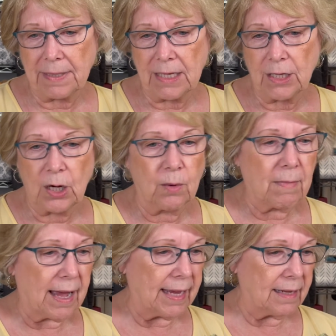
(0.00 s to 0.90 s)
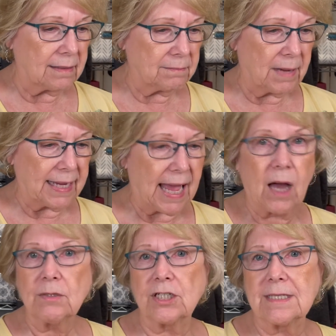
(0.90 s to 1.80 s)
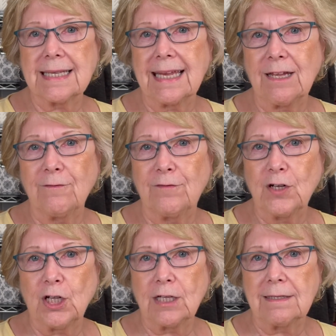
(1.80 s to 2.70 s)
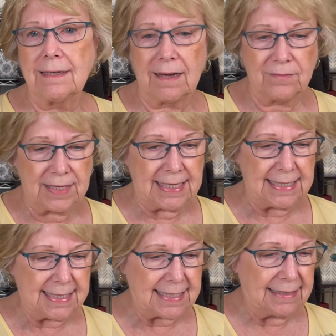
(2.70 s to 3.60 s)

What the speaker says: but my couch is getting full of these